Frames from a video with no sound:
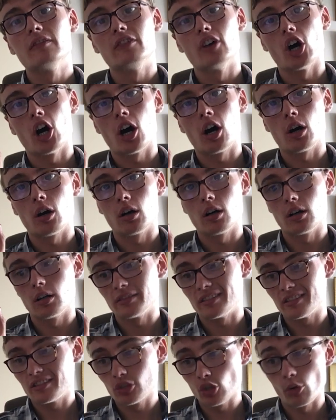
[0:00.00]
that are
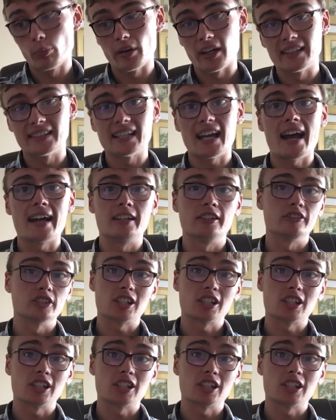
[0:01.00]
sub a tenner,